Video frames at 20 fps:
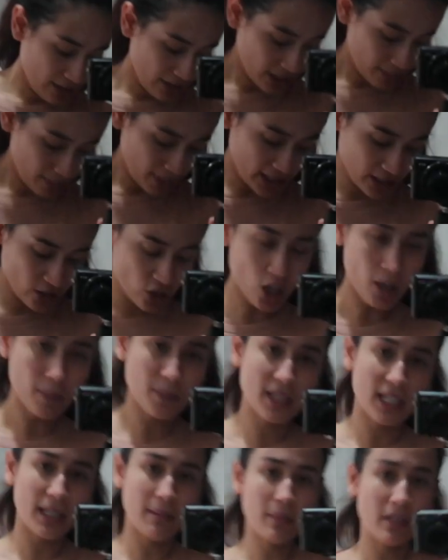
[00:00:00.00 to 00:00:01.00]
I think Pen
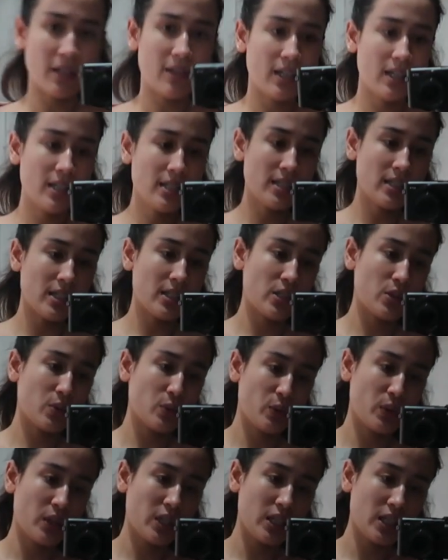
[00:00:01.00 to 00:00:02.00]
Shop sent me this. It's
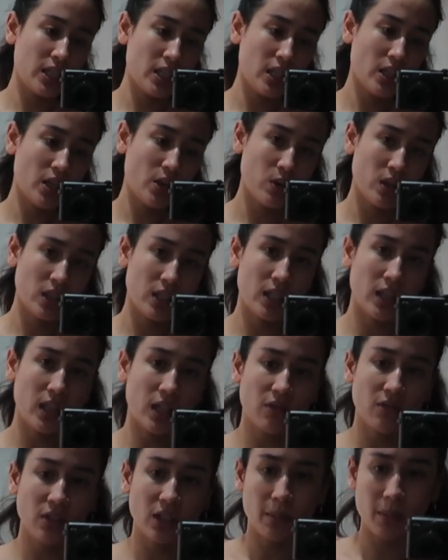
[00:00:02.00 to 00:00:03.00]
really, really
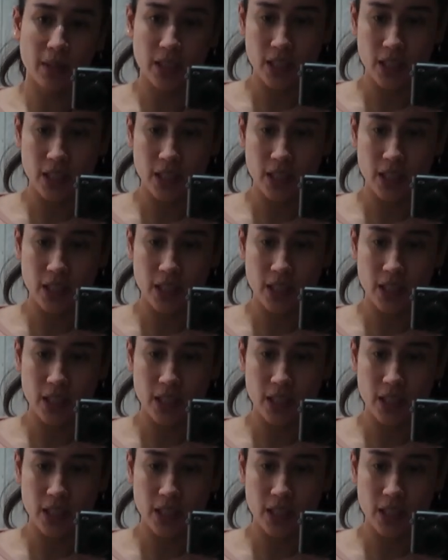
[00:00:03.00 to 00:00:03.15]
lovely